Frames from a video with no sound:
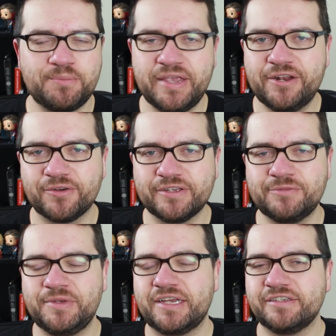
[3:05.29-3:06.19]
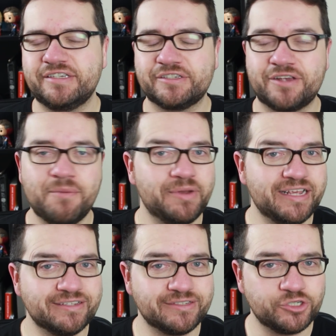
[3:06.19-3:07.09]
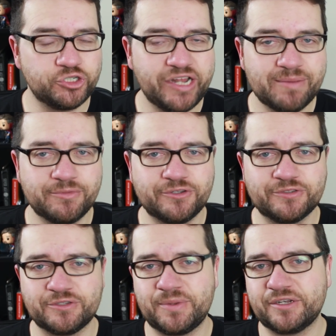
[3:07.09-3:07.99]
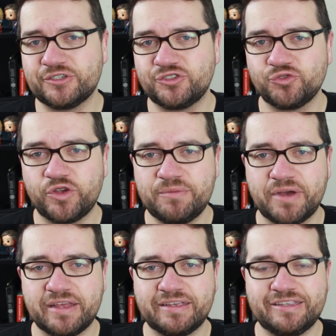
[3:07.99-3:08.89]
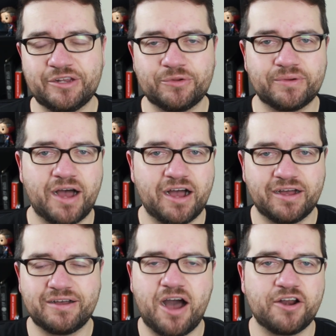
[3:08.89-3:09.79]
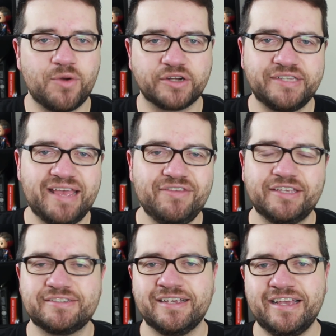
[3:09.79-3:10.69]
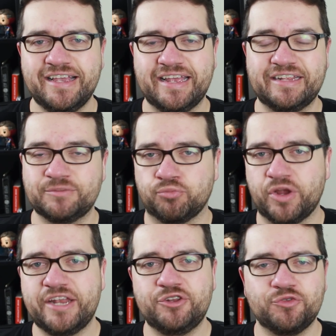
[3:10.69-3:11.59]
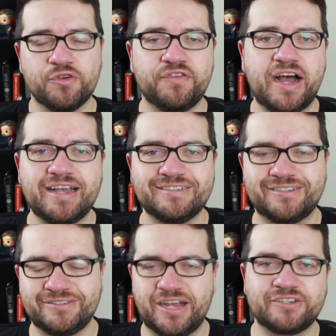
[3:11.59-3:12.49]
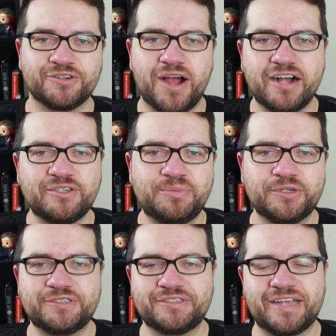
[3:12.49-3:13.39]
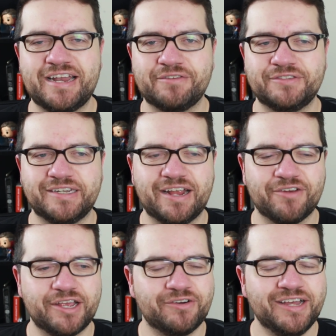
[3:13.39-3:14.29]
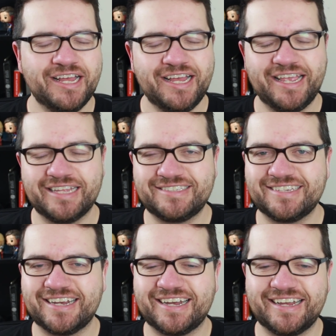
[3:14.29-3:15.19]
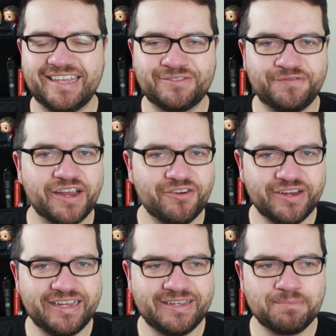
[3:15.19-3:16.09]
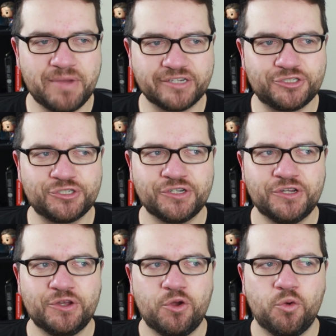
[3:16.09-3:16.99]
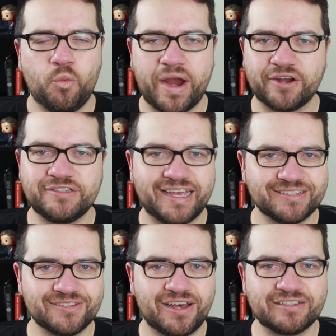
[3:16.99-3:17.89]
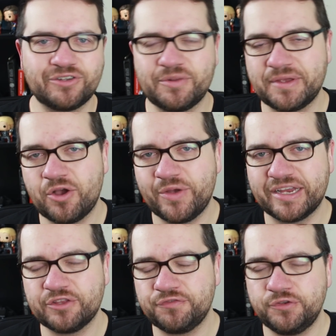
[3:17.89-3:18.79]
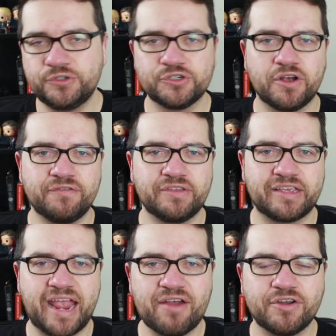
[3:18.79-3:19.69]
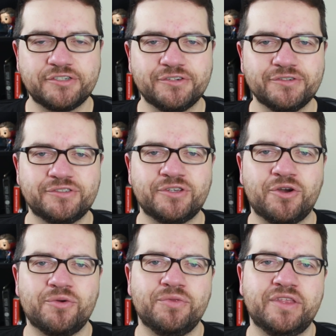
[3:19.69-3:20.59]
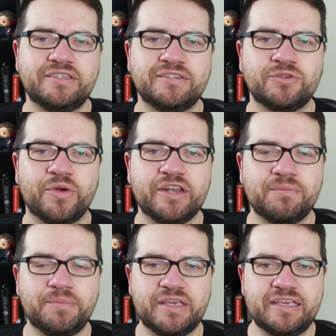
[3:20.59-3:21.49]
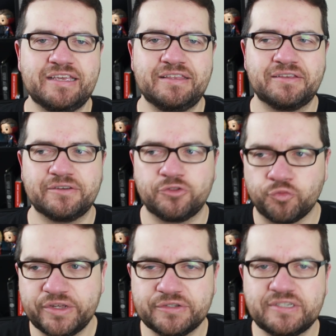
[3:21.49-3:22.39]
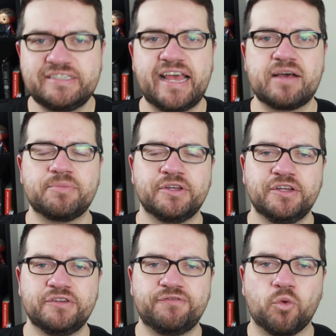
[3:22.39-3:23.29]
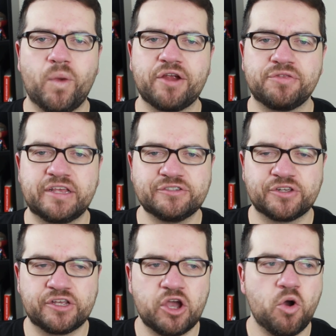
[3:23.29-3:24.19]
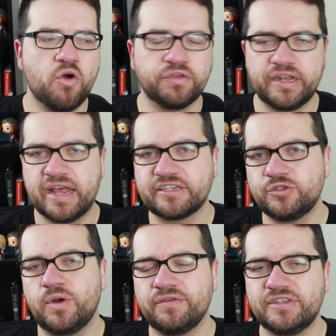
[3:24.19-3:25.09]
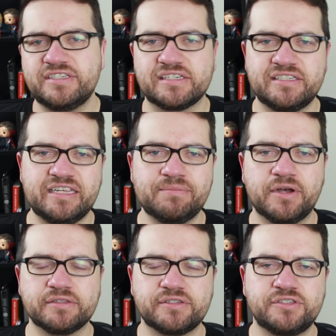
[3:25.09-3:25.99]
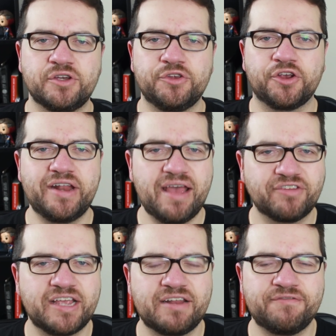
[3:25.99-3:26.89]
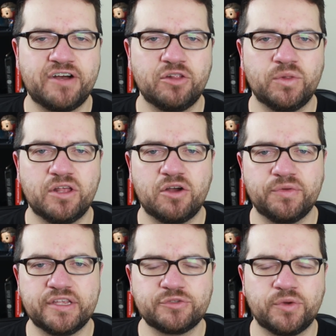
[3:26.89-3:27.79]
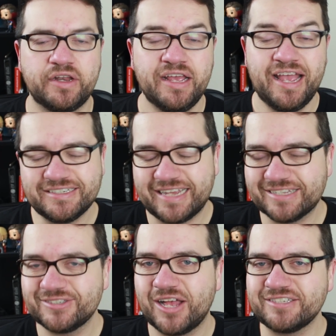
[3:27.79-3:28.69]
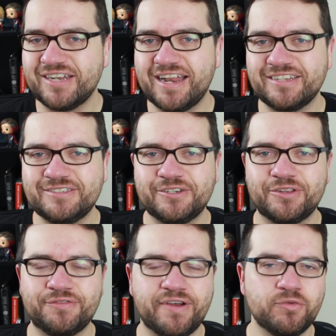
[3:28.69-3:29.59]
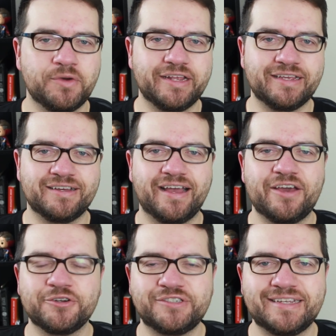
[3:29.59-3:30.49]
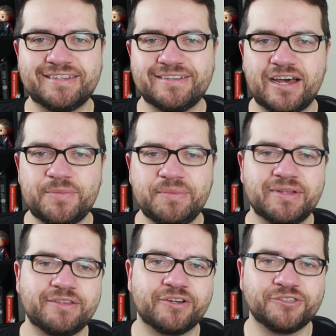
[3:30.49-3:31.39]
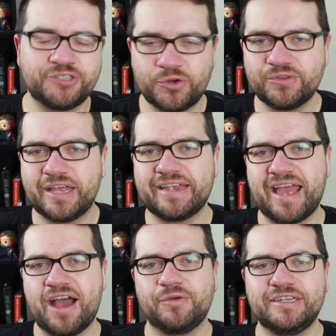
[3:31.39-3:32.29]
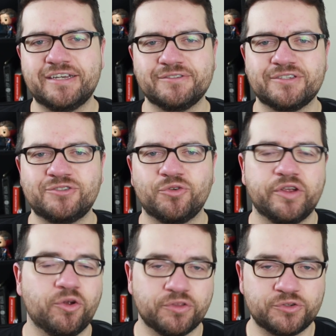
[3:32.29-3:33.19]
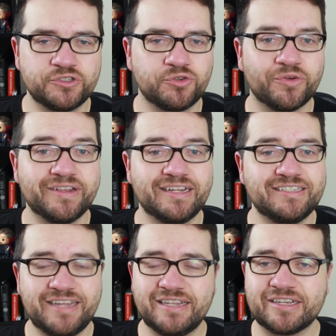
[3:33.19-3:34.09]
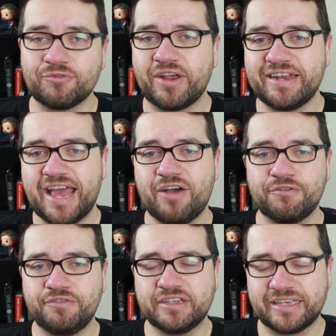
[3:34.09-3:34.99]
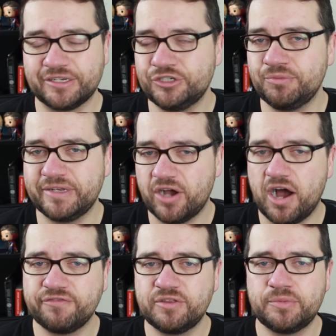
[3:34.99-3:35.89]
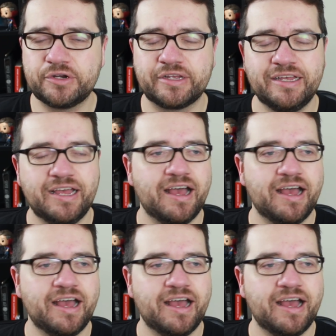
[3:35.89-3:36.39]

Peter is because his company is in shambles, has been destroyed by, you know, uh, Otto Octavius in his brand new revised Dr. Octopus kind of scenario. It's, uh, it's very much where Dan Slott is going to be going in the future of the character. So this is going to be the the real setup for where things are going to go over the next 12 to 16 months. So you're going to have to kind of follow along with this one. Dan Slott's not necessarily for everybody. I understand that a lot of people out there don't like how he tells a story or the story that he's telling right now and feel like he should be off the book.